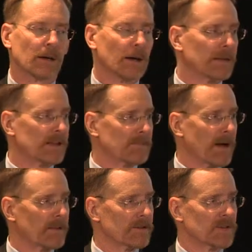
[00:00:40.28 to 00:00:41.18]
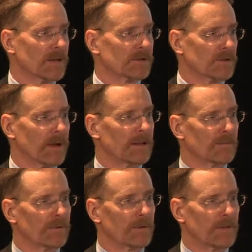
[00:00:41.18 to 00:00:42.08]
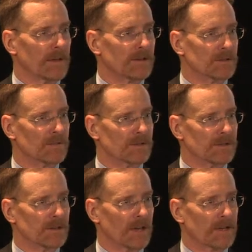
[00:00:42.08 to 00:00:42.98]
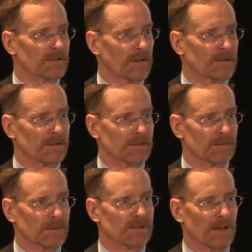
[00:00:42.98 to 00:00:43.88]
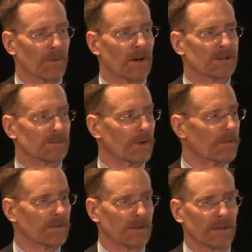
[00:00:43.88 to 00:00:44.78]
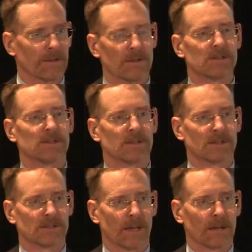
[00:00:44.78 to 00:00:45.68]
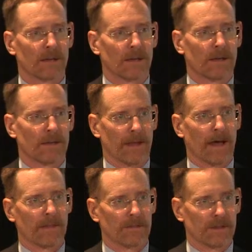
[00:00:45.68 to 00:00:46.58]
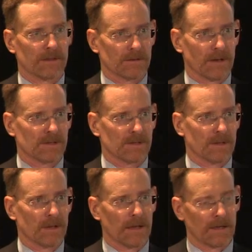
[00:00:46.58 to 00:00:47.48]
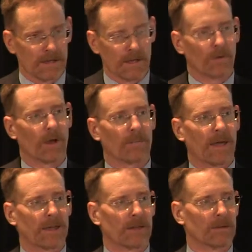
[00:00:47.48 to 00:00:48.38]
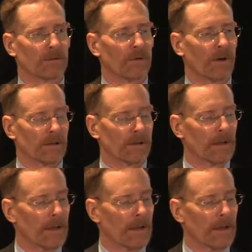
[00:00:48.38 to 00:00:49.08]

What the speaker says: And that's part of the challenge around improving energy efficiency in HVAC systems. In some ways, we often get the easy things done. The hard things are actually getting right back into trying to